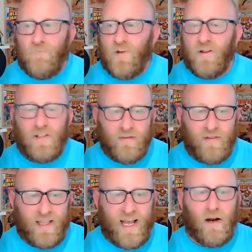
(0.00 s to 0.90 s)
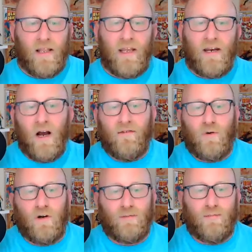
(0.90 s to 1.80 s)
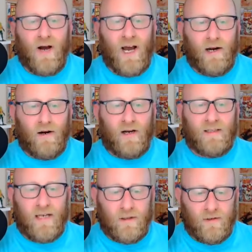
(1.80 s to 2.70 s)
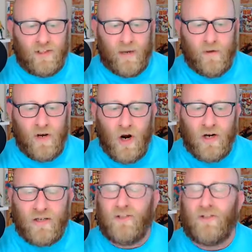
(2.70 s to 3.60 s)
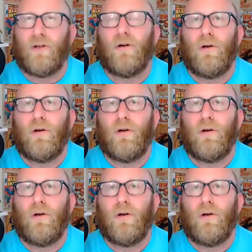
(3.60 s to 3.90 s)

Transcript: You know, stuff like that. And then, of course, buyer and seller seminars,